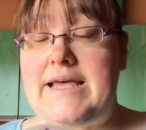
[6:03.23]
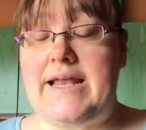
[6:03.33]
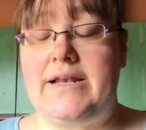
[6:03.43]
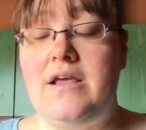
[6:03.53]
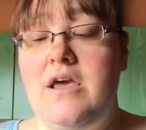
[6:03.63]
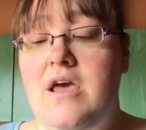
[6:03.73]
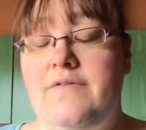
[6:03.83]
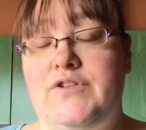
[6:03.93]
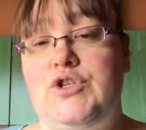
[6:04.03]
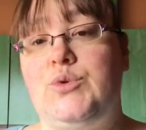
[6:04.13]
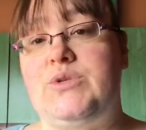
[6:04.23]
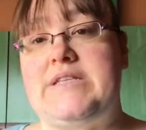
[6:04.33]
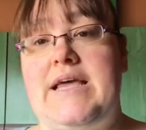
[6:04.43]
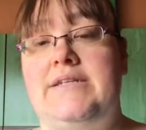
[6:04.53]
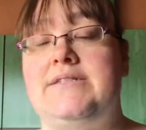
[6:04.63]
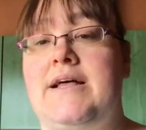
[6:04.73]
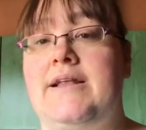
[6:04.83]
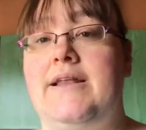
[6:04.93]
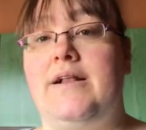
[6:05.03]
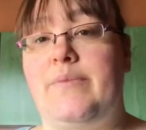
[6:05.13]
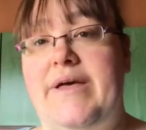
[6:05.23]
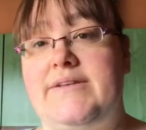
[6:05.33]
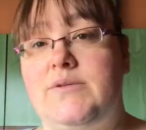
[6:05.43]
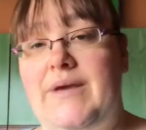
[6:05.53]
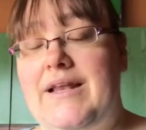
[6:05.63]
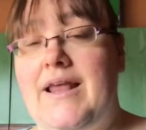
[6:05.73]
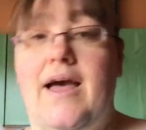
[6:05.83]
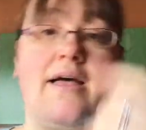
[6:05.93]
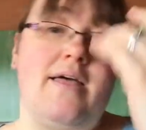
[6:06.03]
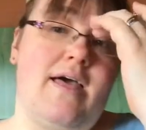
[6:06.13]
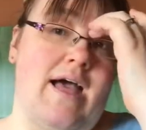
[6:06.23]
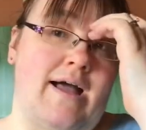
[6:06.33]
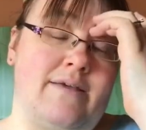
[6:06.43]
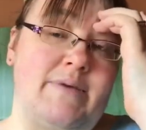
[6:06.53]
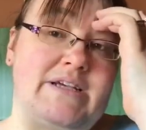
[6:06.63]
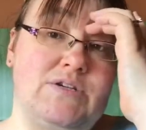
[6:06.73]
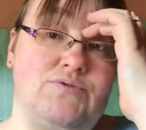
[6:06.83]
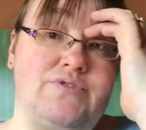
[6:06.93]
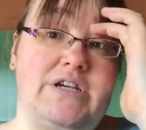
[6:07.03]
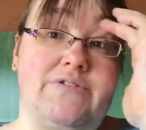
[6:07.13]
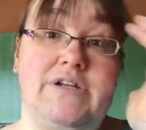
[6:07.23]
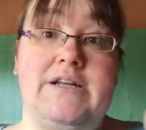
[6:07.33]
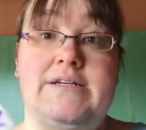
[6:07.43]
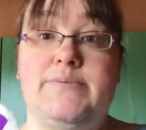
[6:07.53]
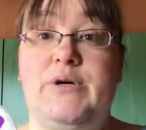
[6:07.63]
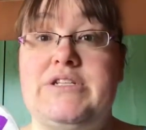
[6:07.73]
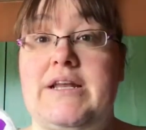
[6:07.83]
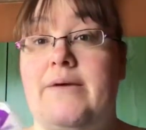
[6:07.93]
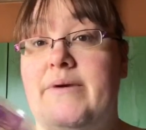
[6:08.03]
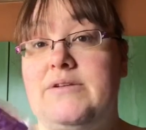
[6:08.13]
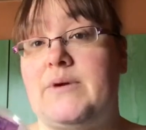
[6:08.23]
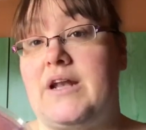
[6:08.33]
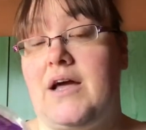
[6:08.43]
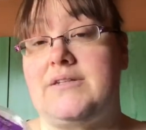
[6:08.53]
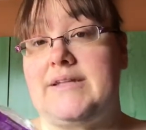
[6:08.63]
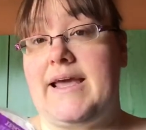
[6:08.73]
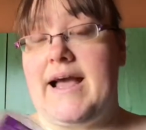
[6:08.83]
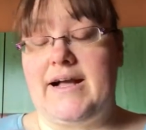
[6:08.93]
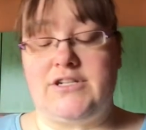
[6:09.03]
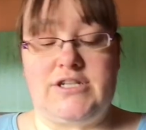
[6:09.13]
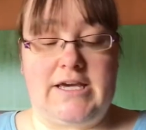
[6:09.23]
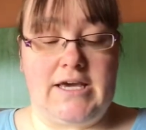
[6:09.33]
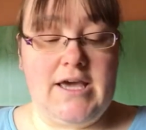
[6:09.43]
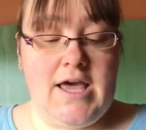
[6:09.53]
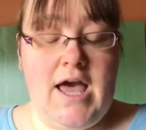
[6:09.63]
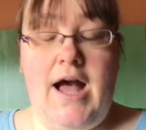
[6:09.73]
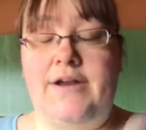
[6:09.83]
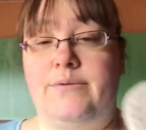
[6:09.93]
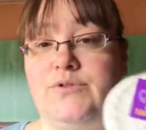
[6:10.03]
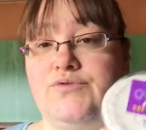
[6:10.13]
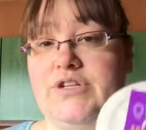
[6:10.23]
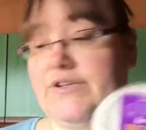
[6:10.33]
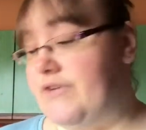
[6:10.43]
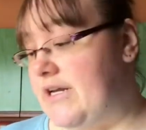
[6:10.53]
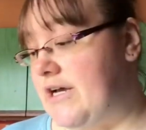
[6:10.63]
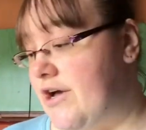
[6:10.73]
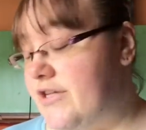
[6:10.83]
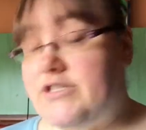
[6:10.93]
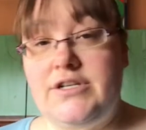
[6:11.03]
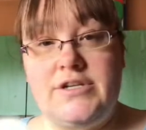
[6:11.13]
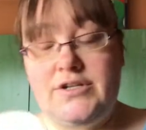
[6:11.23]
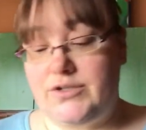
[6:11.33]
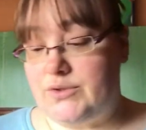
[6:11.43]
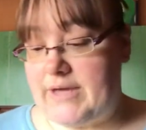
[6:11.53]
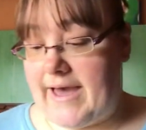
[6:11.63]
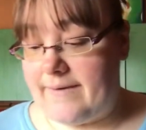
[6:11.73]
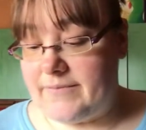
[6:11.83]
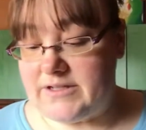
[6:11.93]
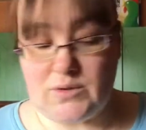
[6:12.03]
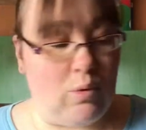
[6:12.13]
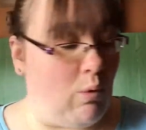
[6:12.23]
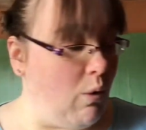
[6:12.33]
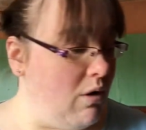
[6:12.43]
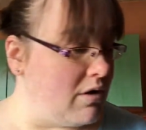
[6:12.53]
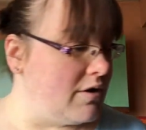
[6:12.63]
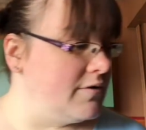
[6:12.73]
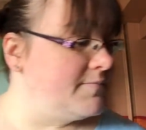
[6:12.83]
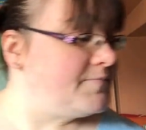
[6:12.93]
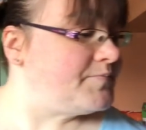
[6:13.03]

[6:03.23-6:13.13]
in for 2 cents and a little bit of sweetener, and it makes a really nice pudding. I made one last night actually, and it was really good. So yeah, that's quark,